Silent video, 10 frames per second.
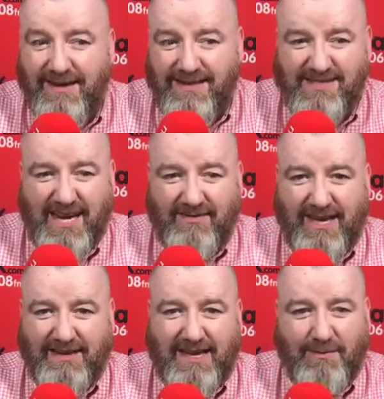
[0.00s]
Serve
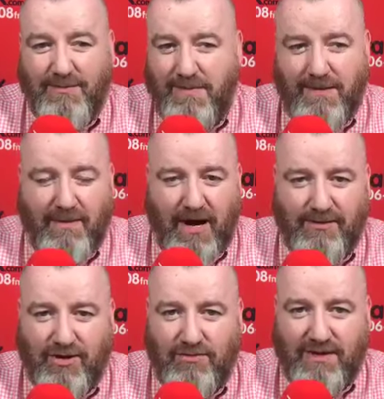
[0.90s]
that then with maybe a
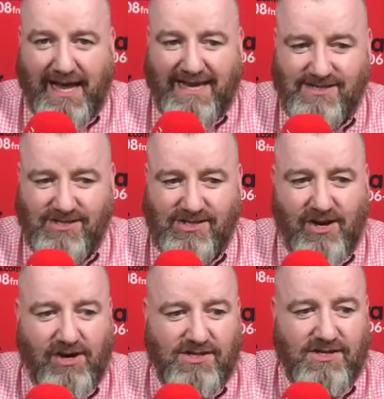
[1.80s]
barbecue molasses
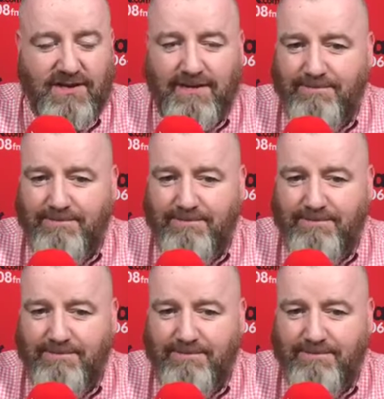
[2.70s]
sauce,